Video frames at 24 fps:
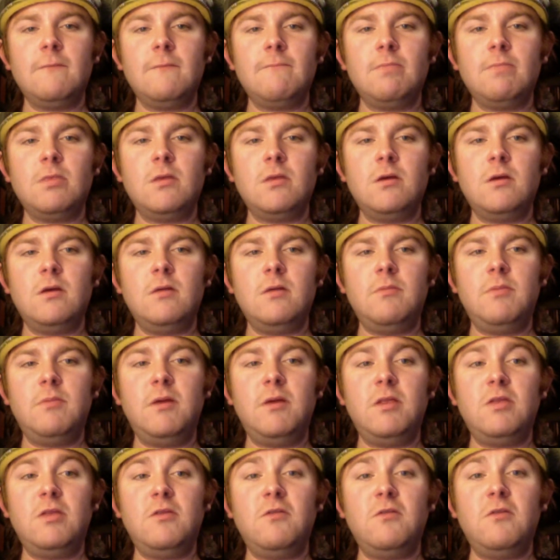They
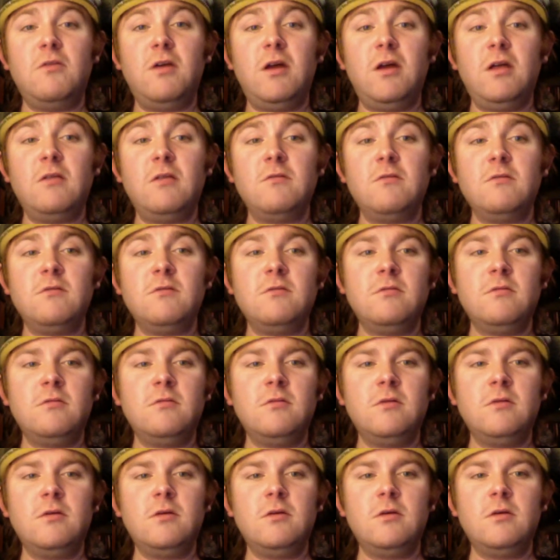beat the Jets.
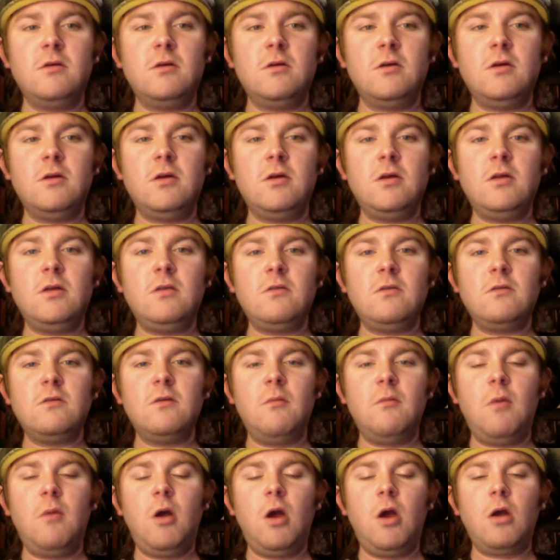
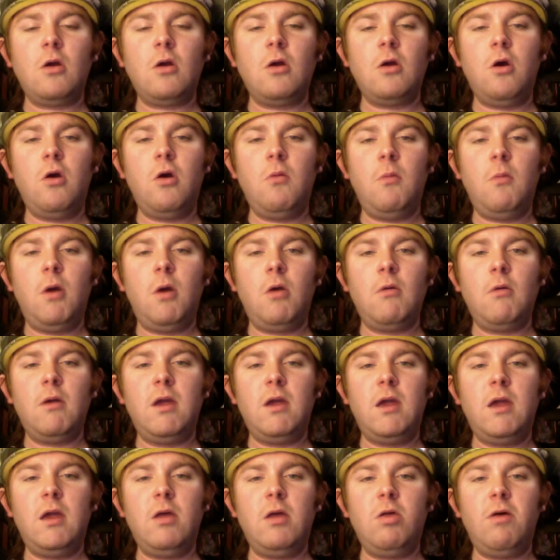DeMarco
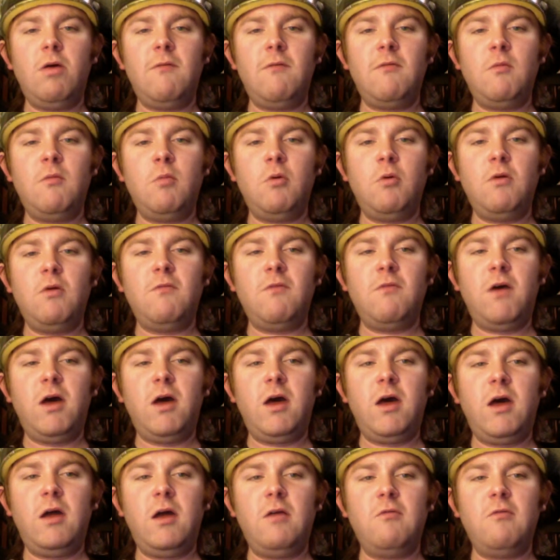Murray,
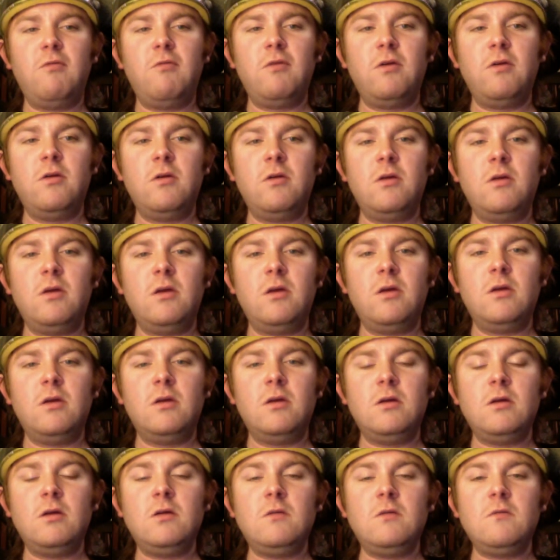11.5.
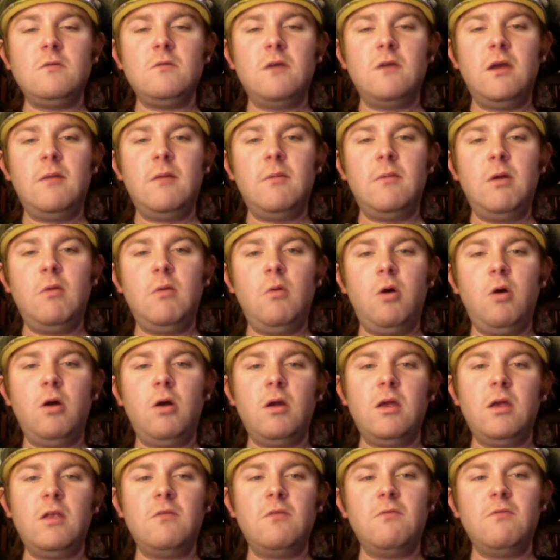Sammy
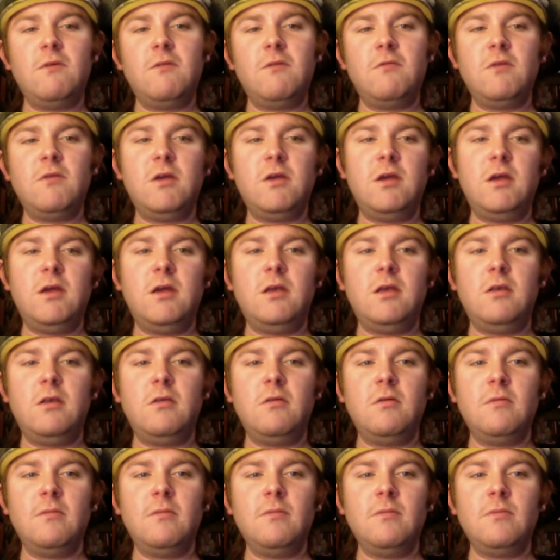Watkins, 15.
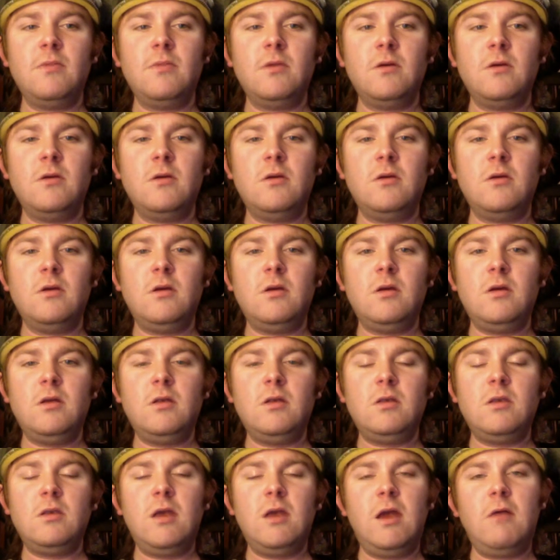
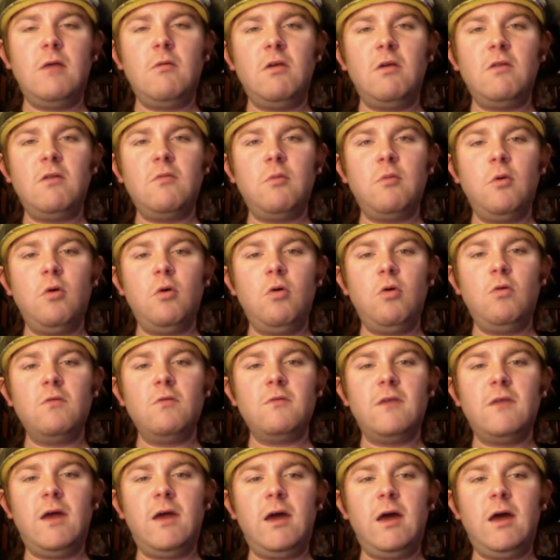Darren Sproles,
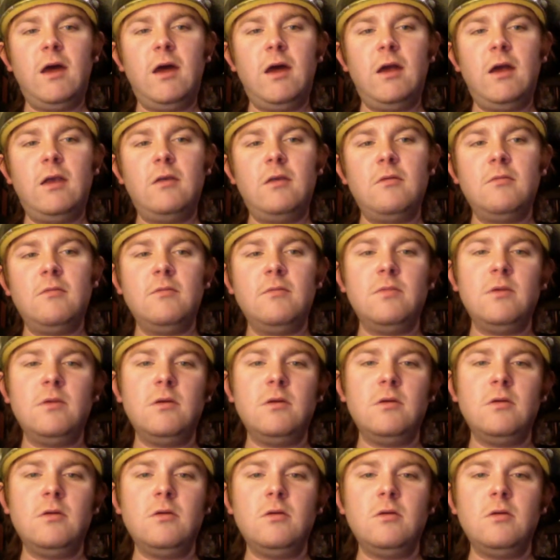9.
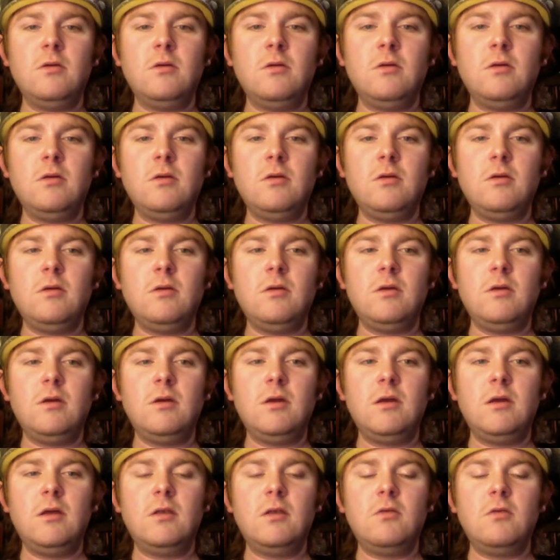
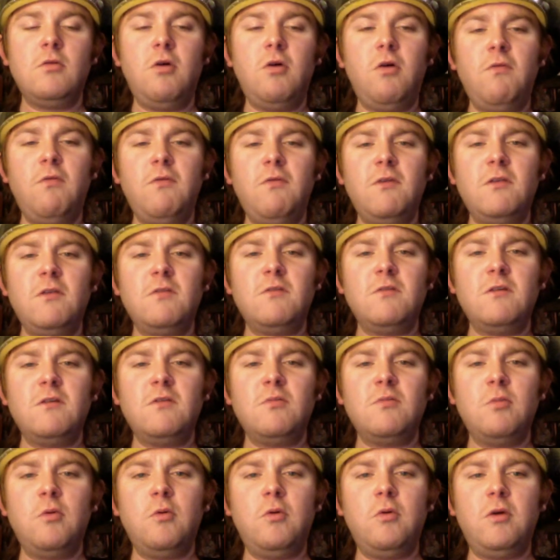And Dolphins, 6
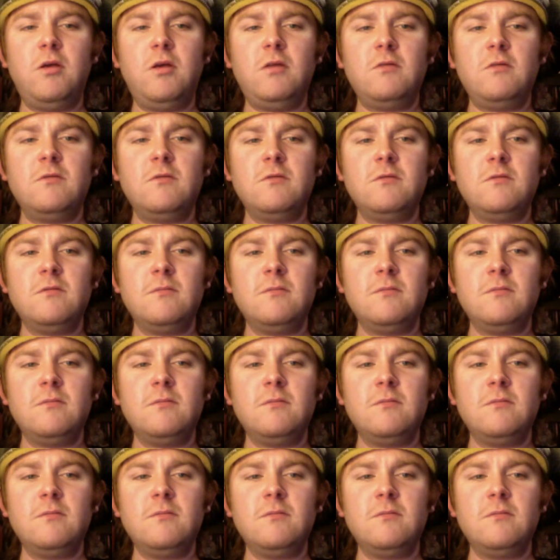points.